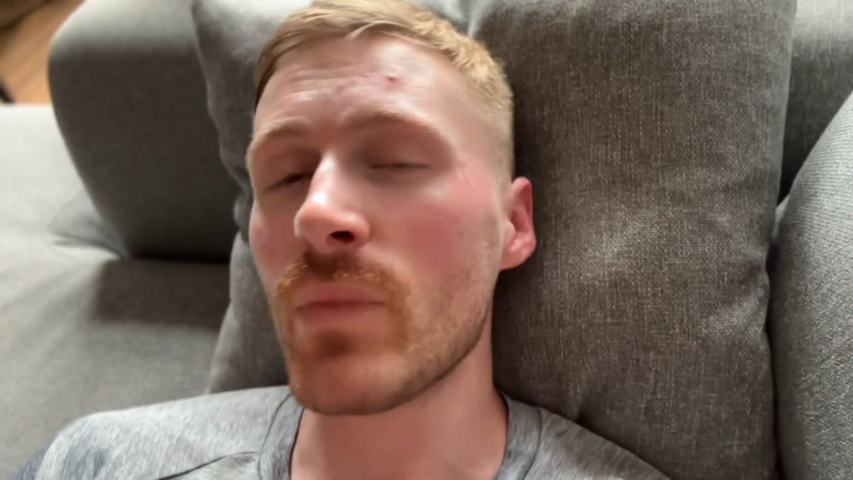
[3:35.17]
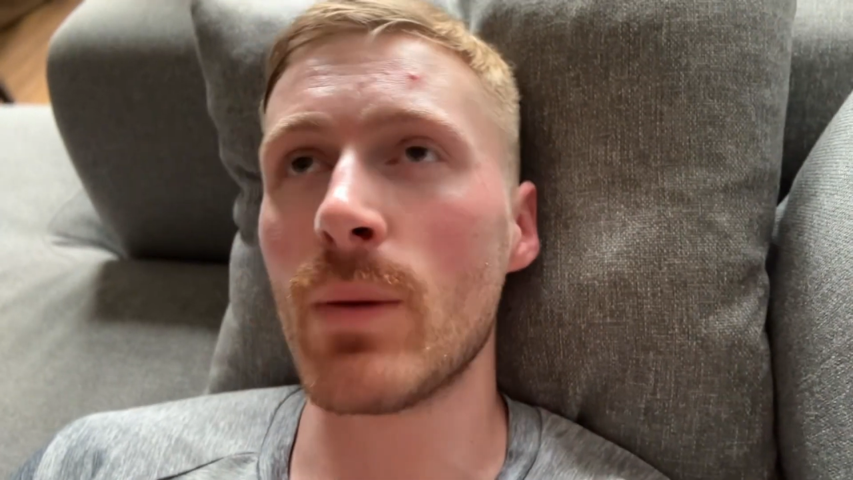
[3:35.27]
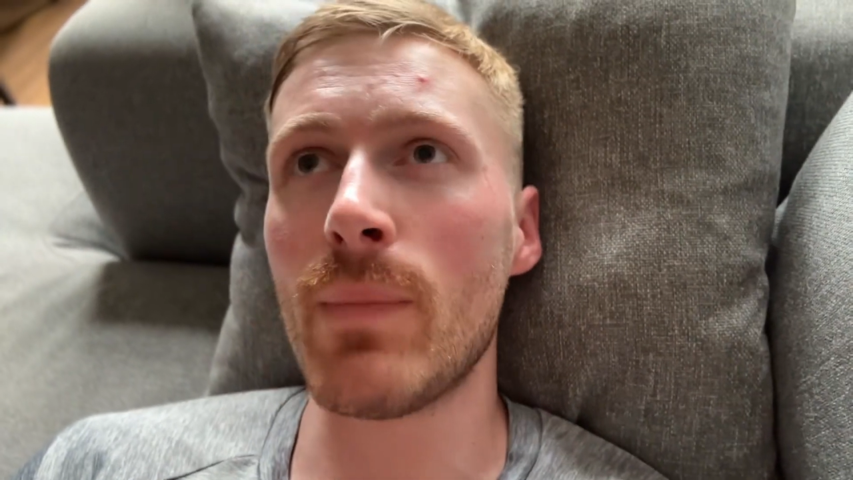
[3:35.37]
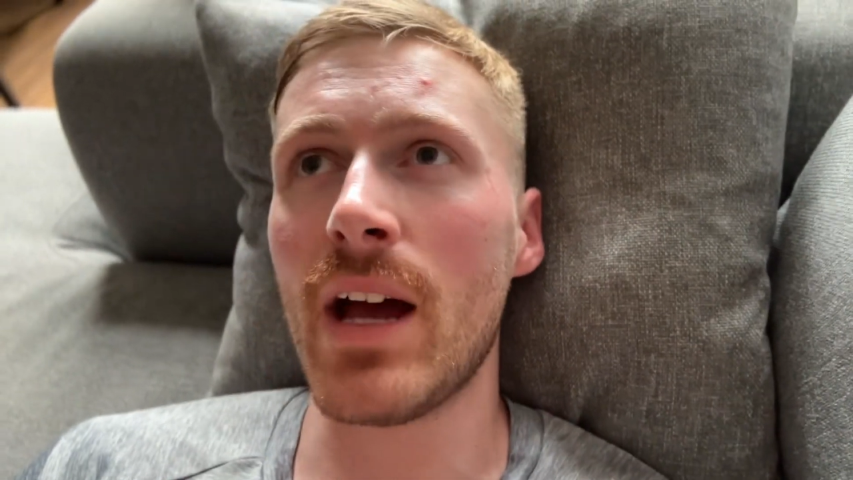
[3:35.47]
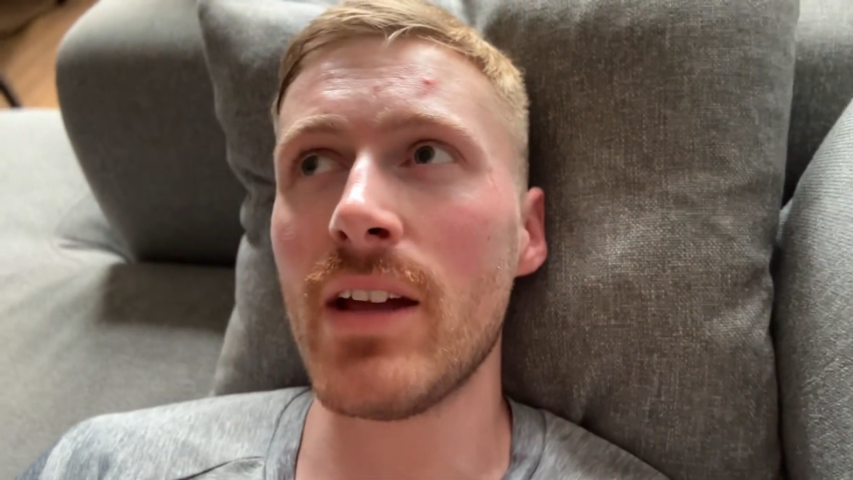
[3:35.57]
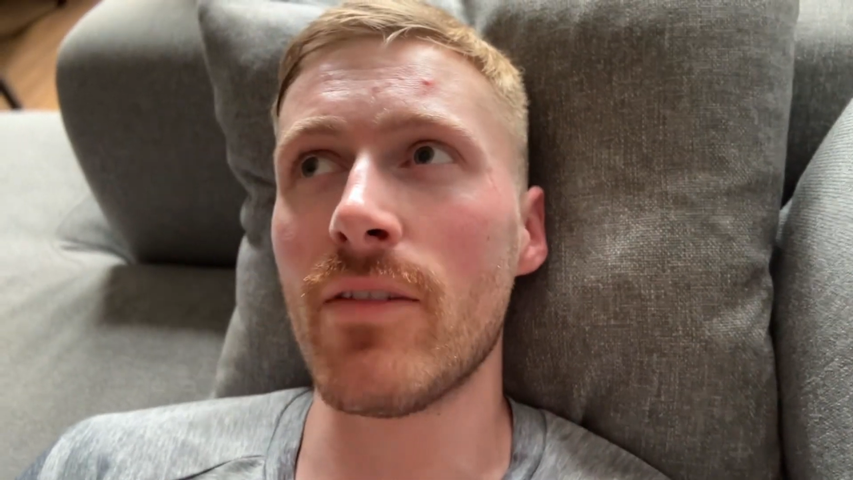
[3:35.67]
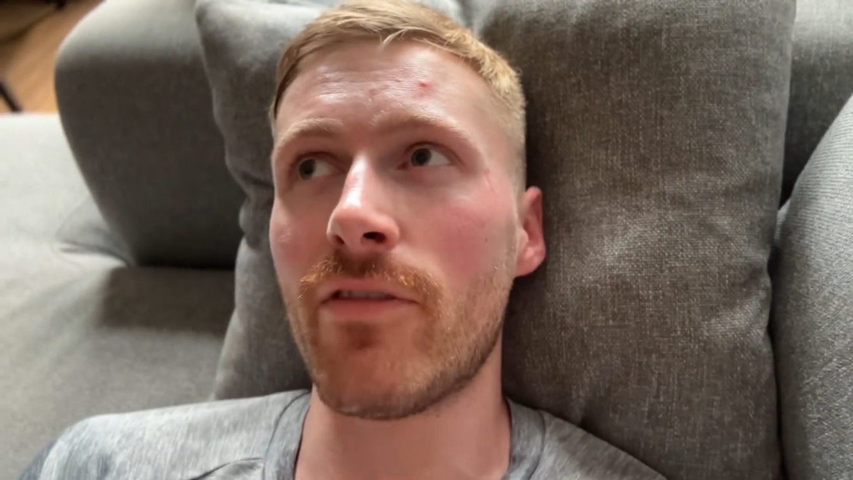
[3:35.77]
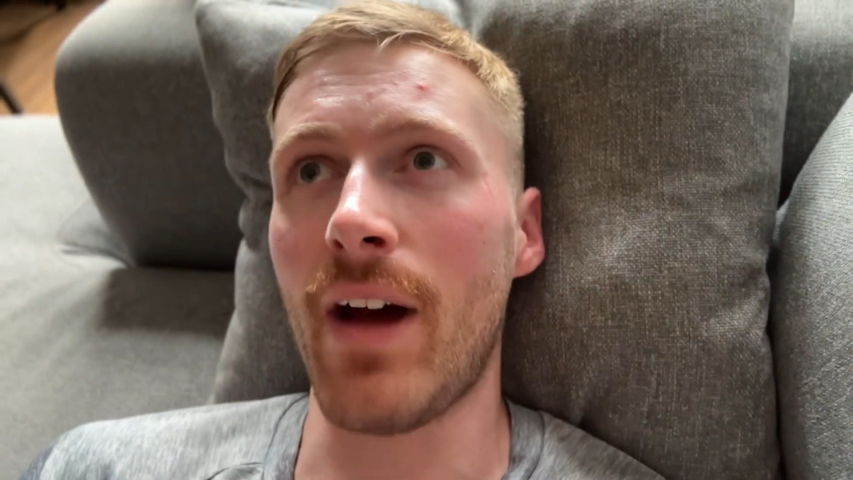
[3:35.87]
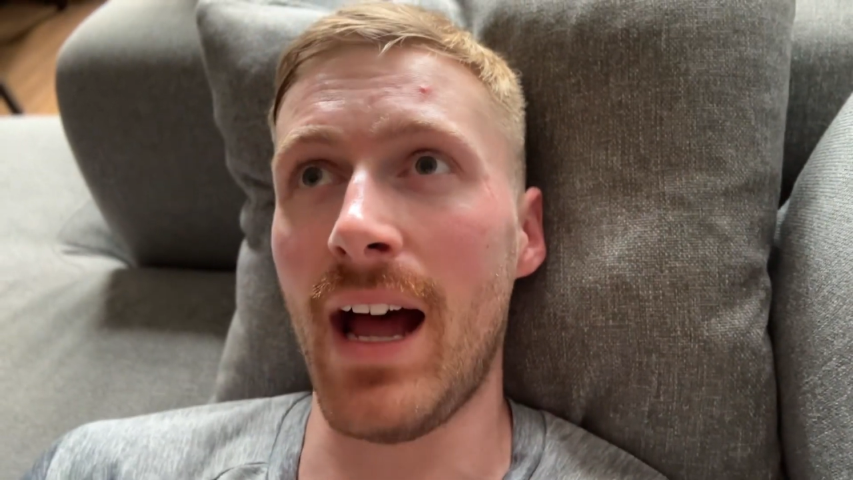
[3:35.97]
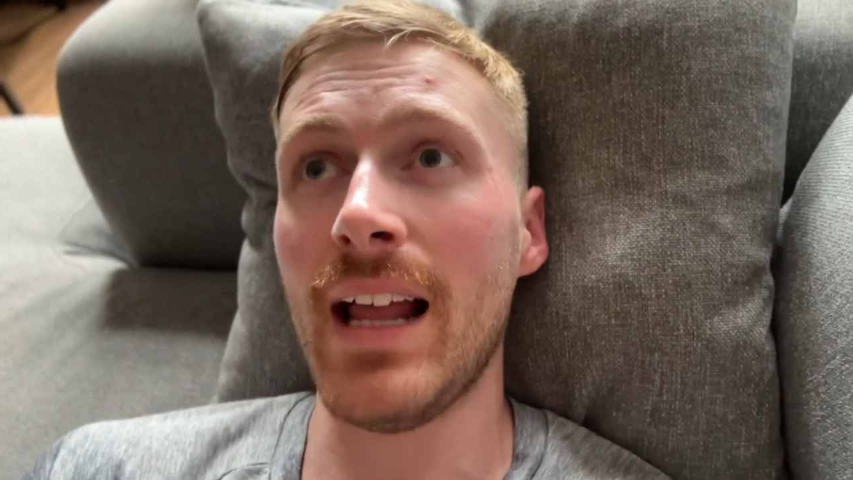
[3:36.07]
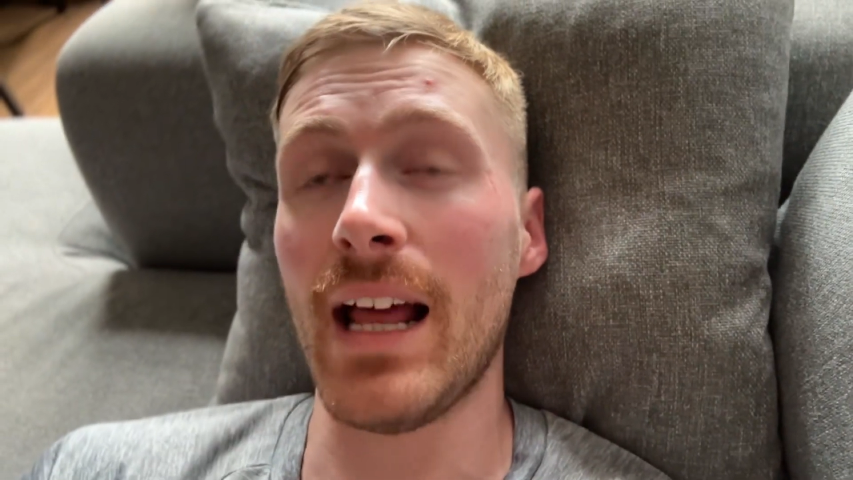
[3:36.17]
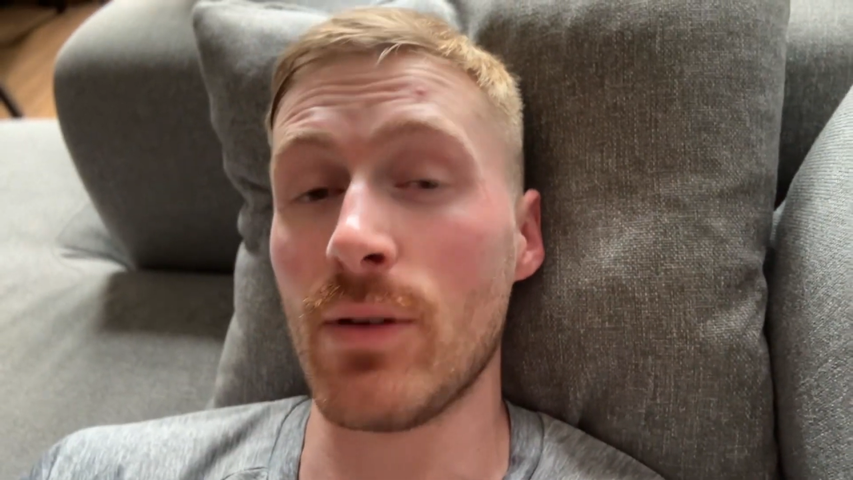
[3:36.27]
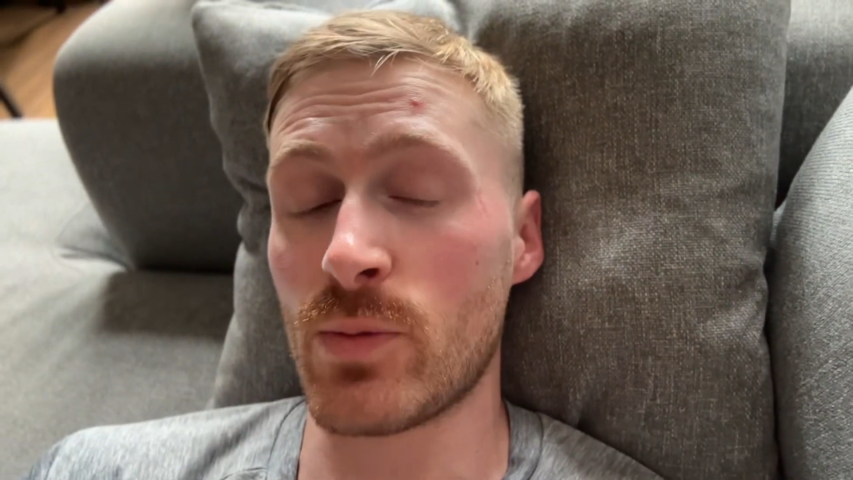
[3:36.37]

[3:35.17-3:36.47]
My highlight was